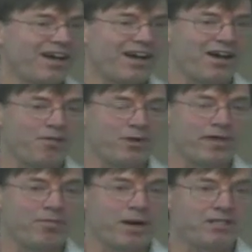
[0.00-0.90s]
where
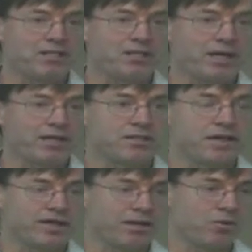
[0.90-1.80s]
they basically
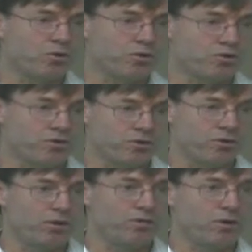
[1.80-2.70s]
take that water through a